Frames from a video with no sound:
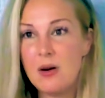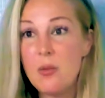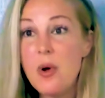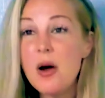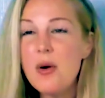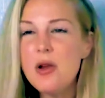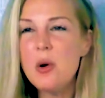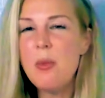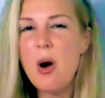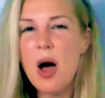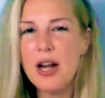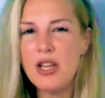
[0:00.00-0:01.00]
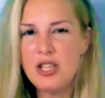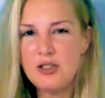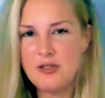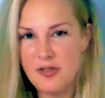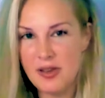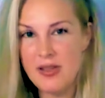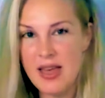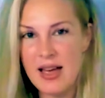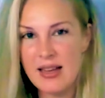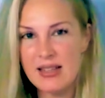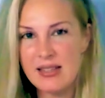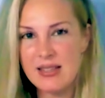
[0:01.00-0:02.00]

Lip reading: Where in your body do you feel that?